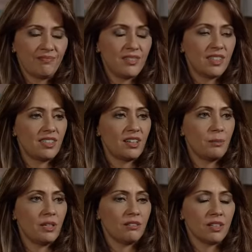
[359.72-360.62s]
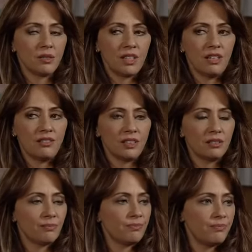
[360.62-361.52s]
Sick of being around David.
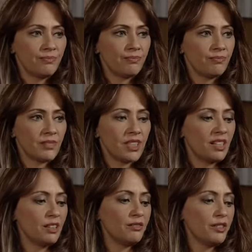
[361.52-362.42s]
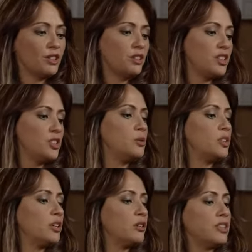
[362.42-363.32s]
The salon floor is usually covered